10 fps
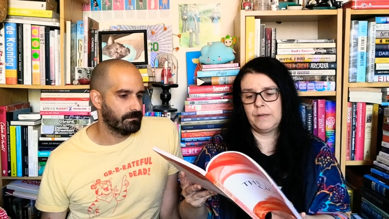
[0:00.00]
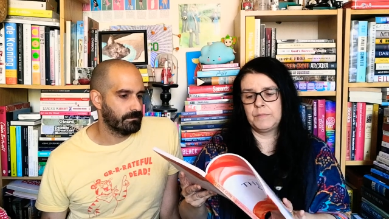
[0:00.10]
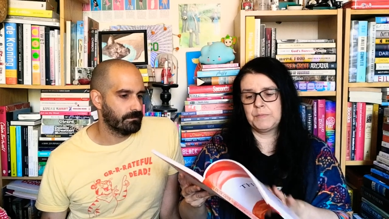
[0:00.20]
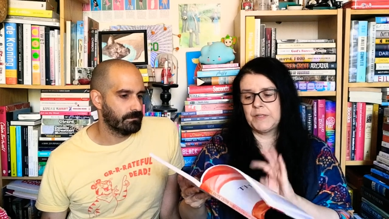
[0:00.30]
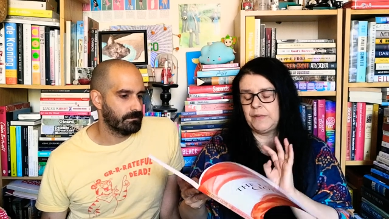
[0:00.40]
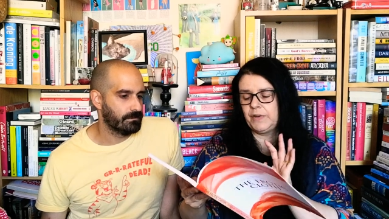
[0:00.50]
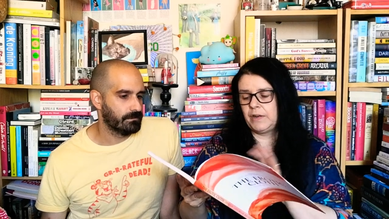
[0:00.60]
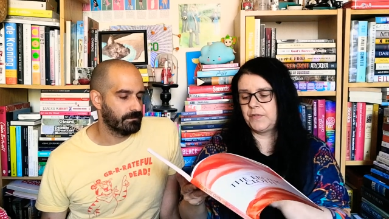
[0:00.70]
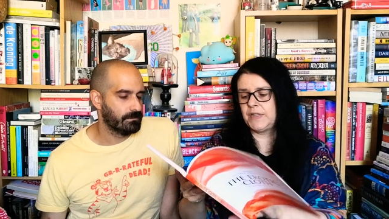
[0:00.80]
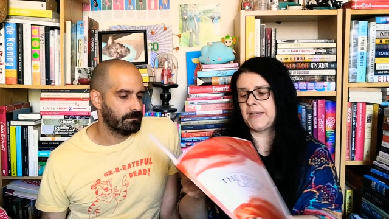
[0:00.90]
Speaker 1: um,
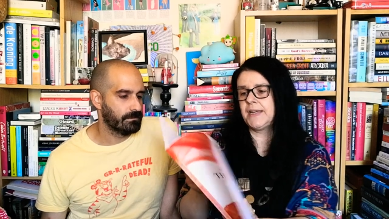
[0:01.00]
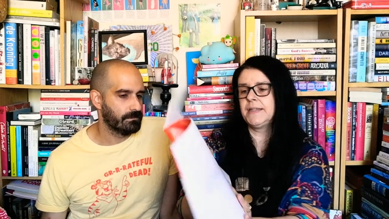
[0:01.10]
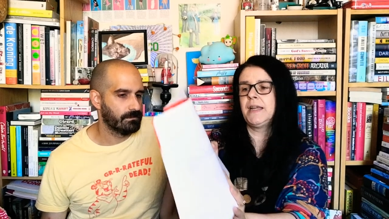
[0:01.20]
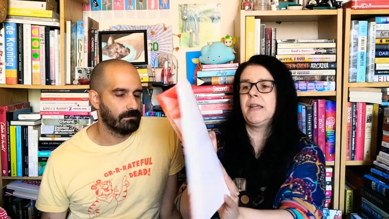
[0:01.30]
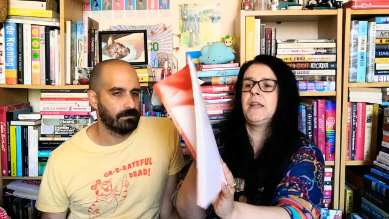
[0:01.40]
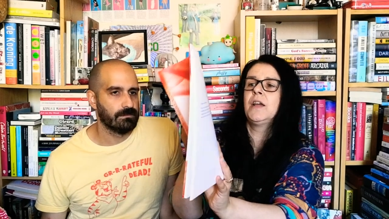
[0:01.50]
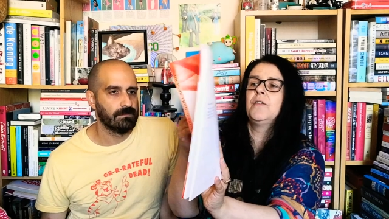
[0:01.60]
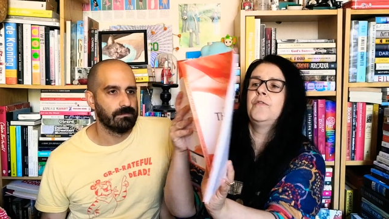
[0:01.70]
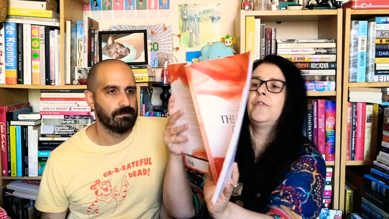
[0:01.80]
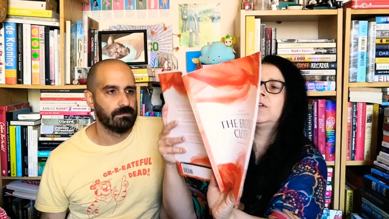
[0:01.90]
specifically for this
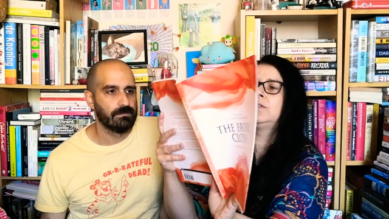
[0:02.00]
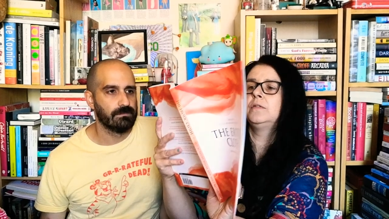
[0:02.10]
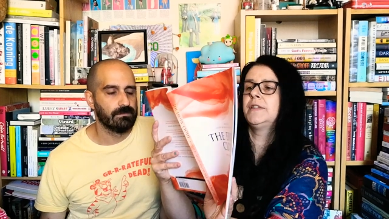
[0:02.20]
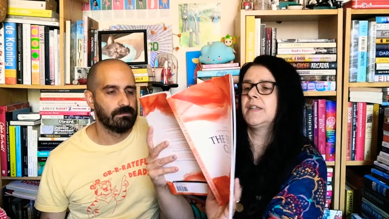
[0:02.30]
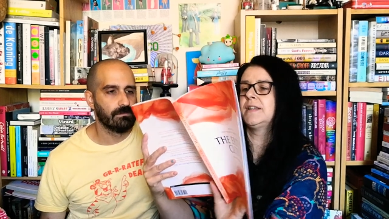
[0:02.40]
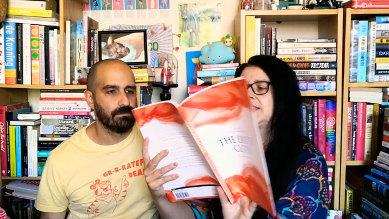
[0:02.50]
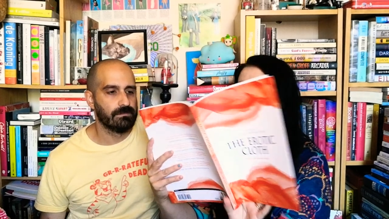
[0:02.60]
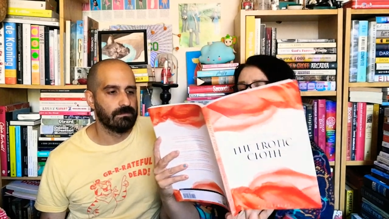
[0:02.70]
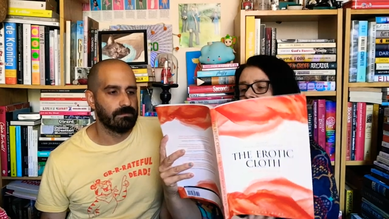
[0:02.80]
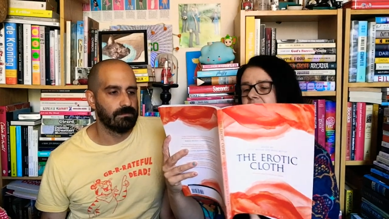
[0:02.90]
essay: folds,
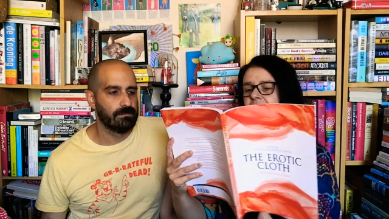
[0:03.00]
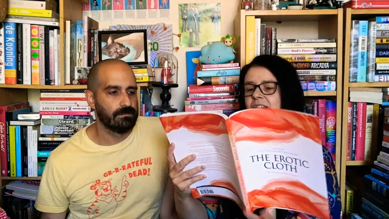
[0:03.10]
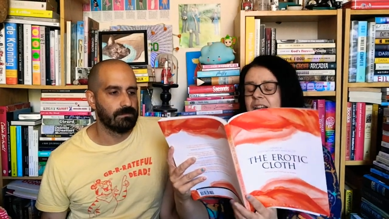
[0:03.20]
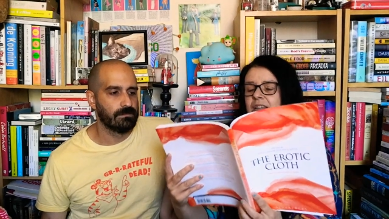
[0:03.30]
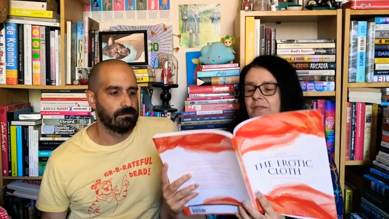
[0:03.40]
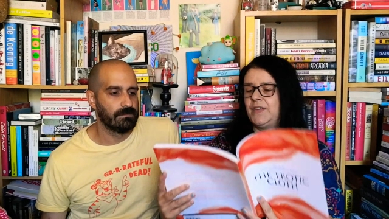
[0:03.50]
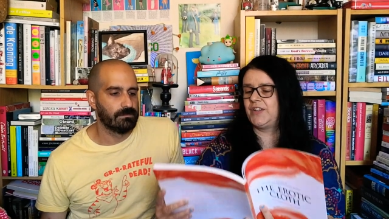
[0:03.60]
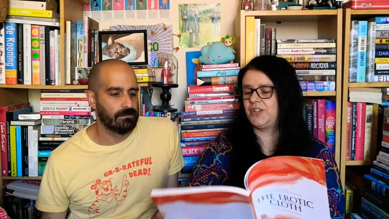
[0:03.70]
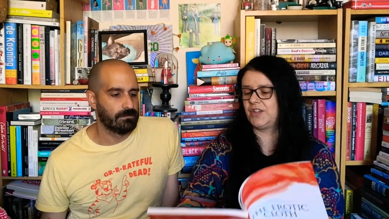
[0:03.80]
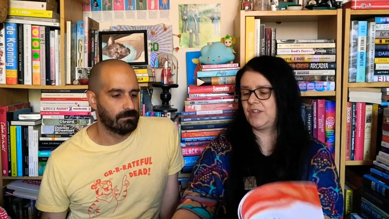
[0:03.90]
scissors, and
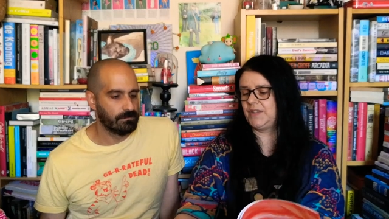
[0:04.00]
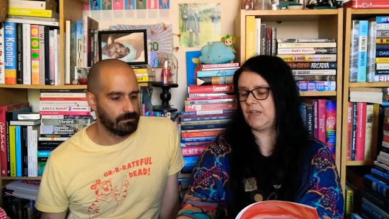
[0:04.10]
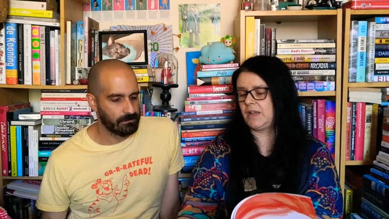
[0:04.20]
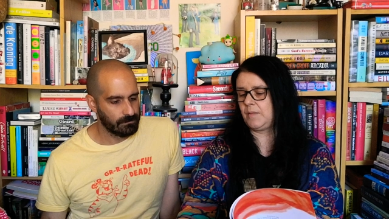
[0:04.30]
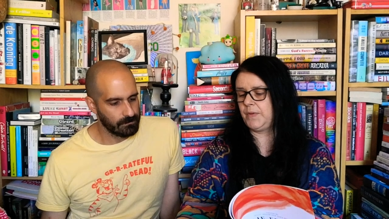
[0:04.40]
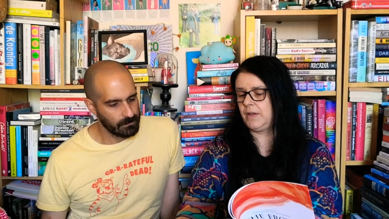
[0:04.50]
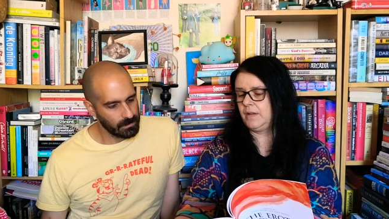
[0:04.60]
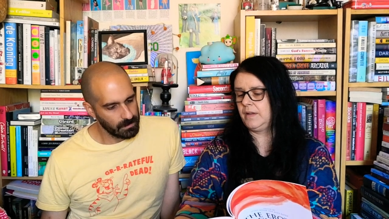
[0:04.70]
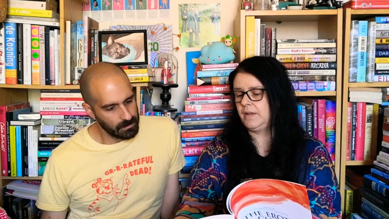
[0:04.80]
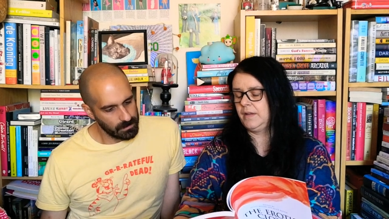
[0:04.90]
cleavage. Can you say that
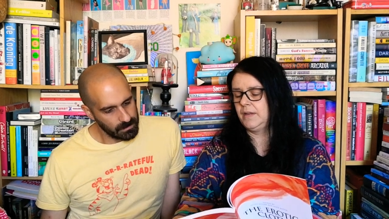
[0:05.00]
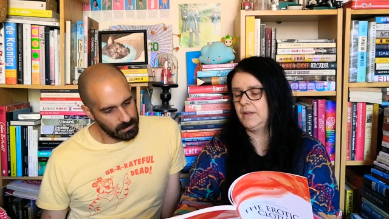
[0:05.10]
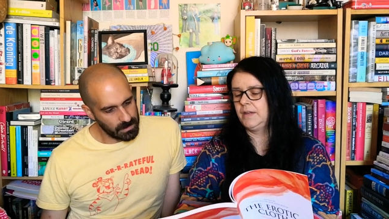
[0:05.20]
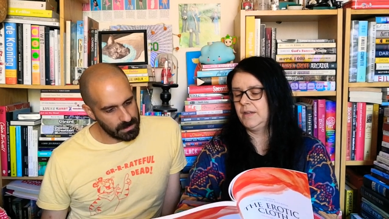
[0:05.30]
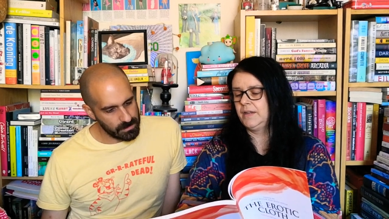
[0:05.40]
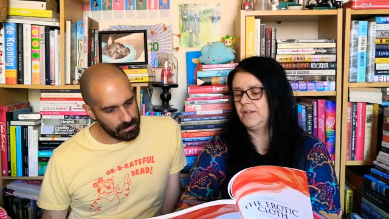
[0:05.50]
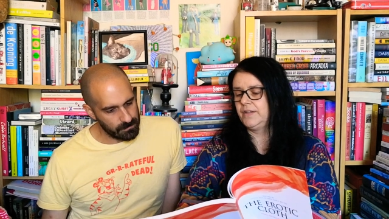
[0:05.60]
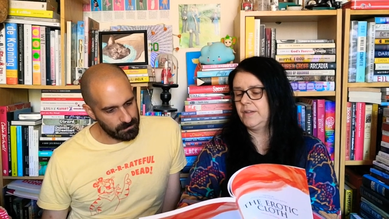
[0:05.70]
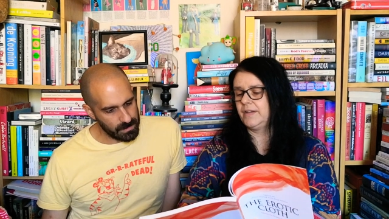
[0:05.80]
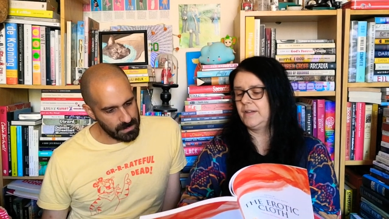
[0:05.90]
bit?
Speaker 2: In
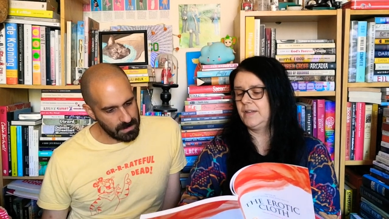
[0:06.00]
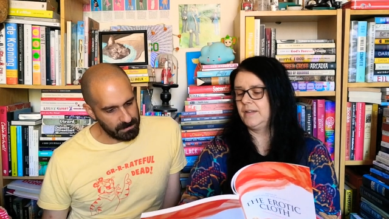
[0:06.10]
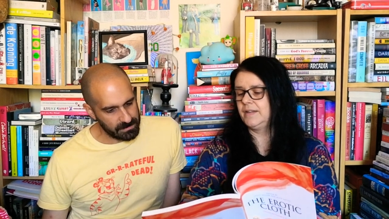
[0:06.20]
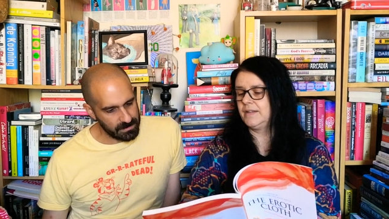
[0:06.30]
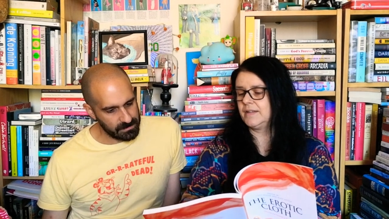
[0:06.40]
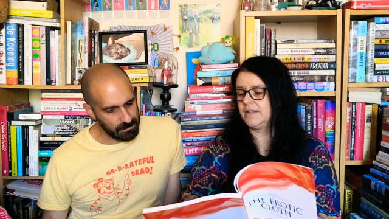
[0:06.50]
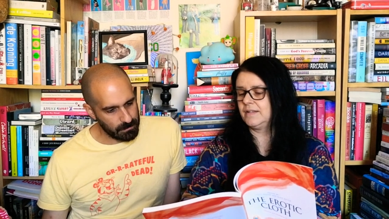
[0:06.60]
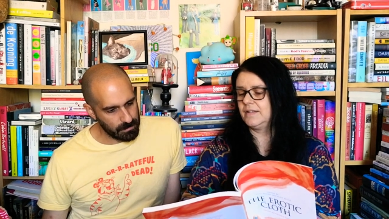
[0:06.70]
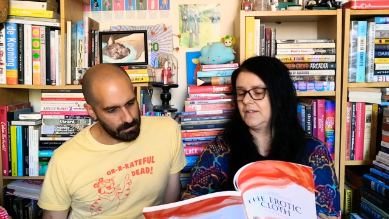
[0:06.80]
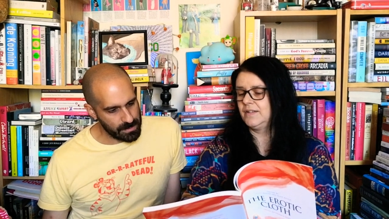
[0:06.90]
Giovanni
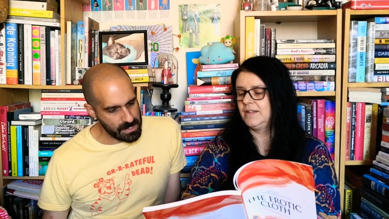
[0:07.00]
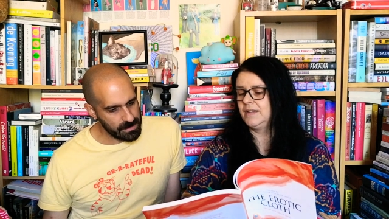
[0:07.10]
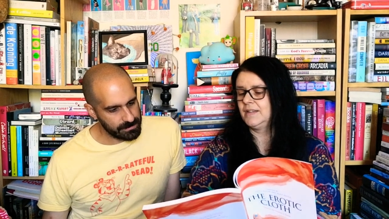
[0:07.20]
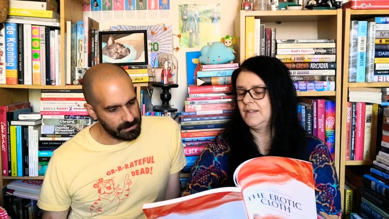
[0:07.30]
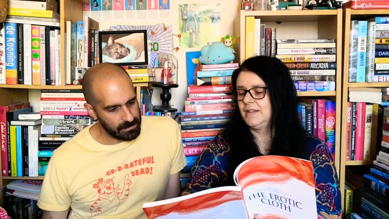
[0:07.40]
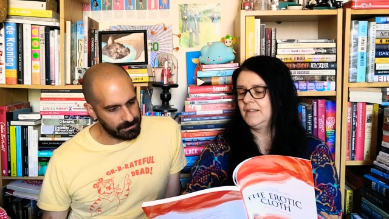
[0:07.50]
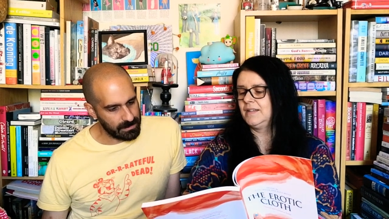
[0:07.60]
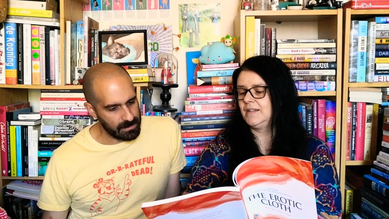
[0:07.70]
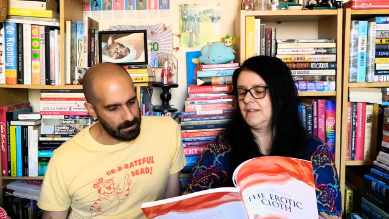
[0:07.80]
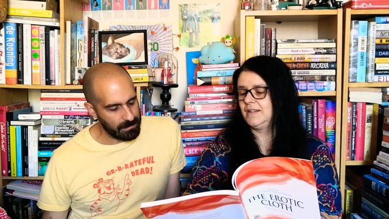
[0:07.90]
Battista Moroni's Il
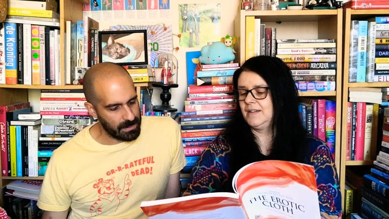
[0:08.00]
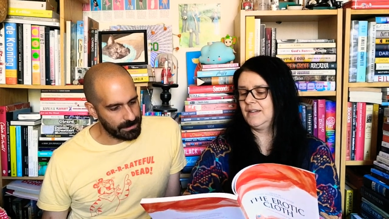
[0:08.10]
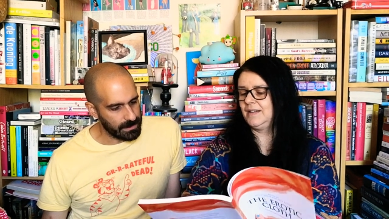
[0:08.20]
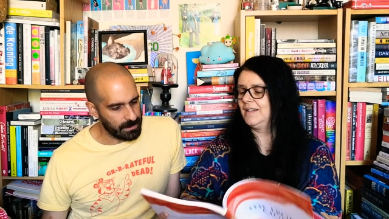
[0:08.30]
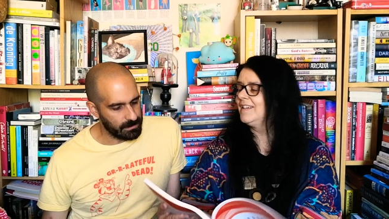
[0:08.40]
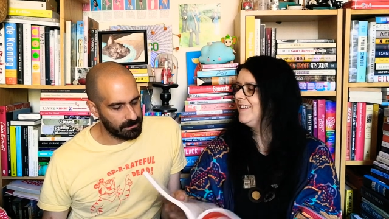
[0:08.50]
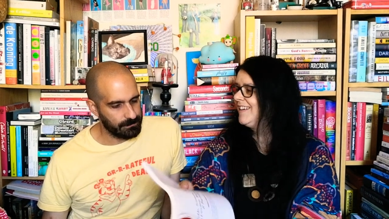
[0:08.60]
Tagliapanni.